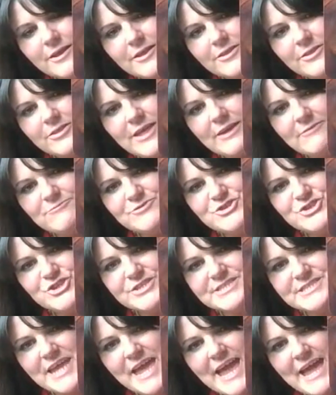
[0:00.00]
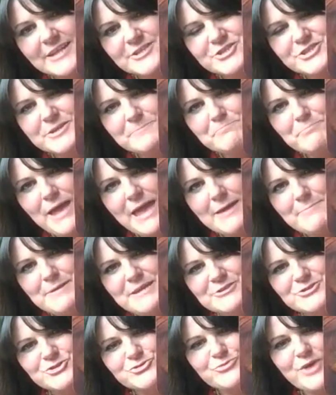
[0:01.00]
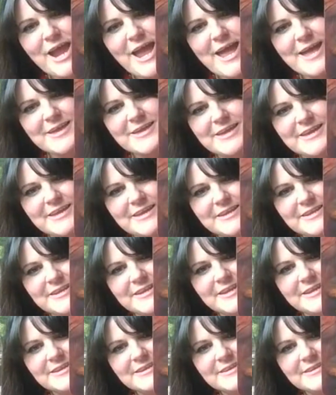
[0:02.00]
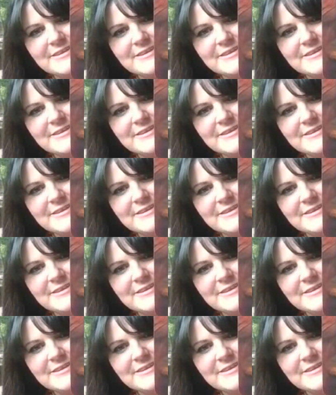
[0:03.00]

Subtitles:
they've just hatched a baby dragon.